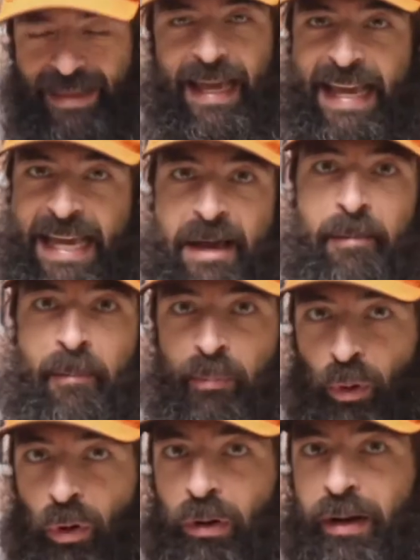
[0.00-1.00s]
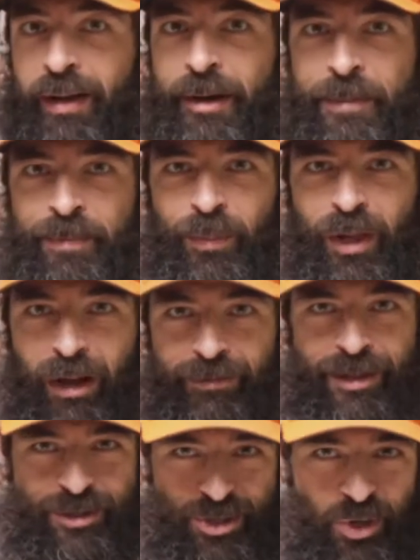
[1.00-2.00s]
the hymn book
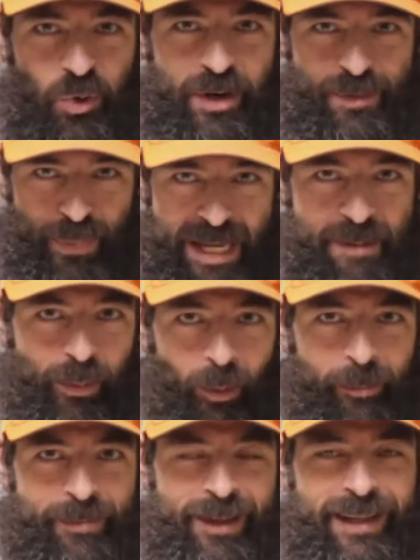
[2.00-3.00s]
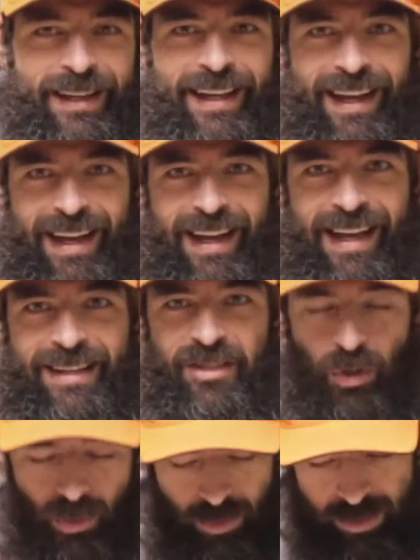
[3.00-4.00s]
of the Jewish people. And
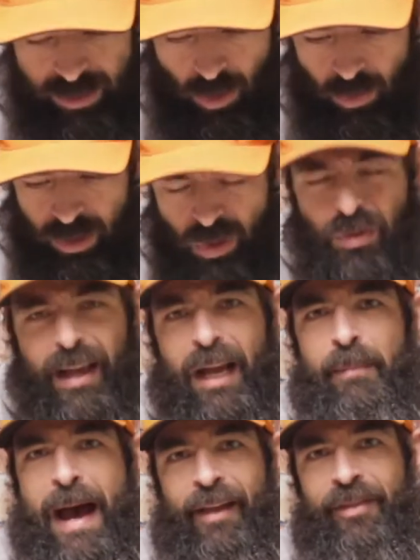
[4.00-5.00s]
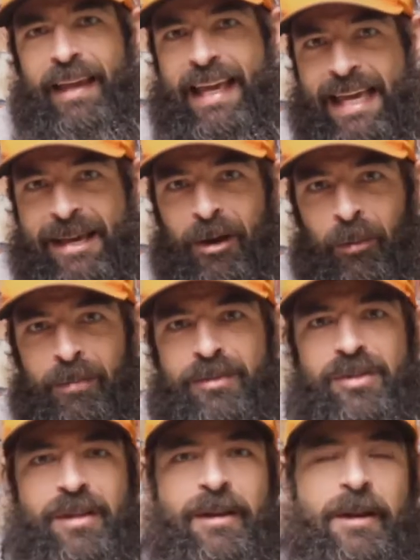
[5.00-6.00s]
so you think about the
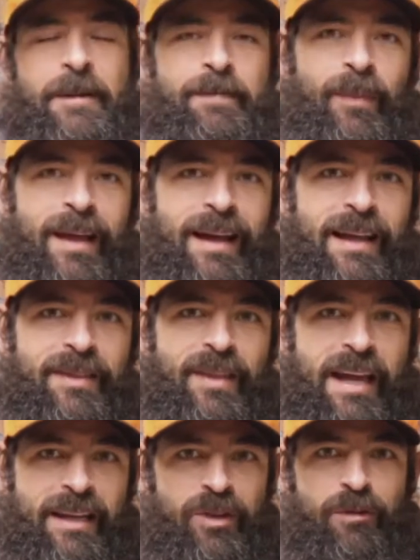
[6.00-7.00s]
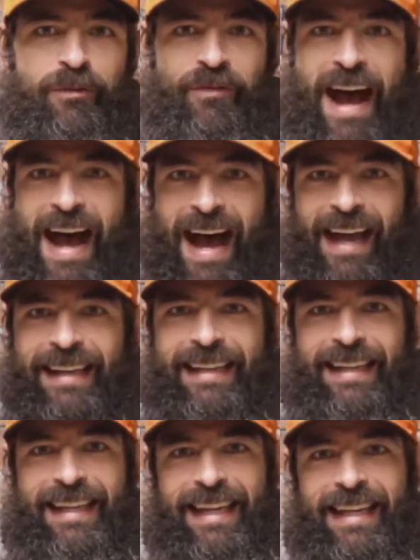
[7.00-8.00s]
hymns that you
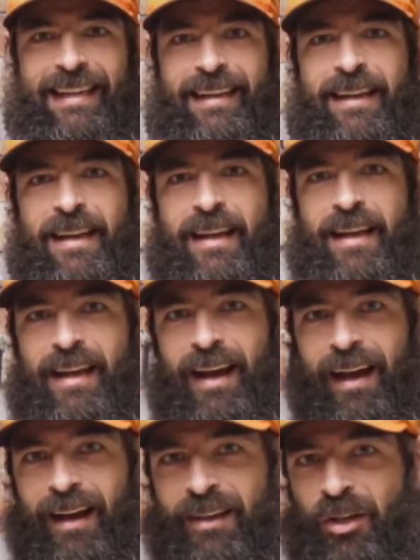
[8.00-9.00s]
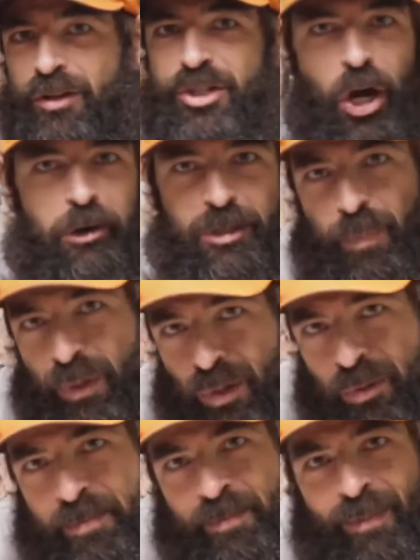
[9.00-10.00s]
find in your church
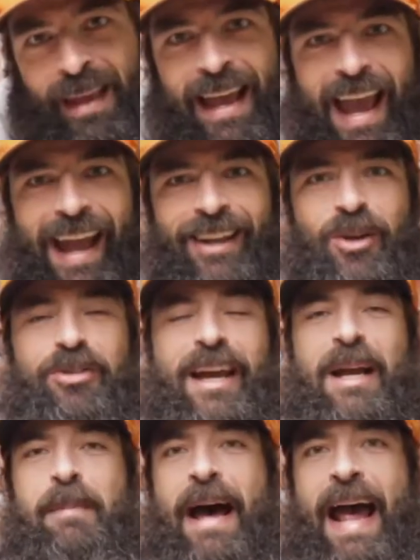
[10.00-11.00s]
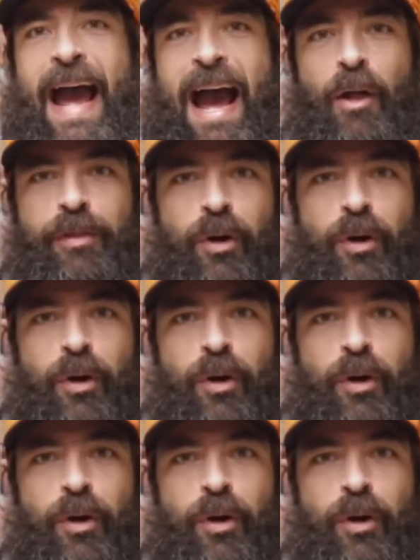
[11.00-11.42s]
pew, and you think about how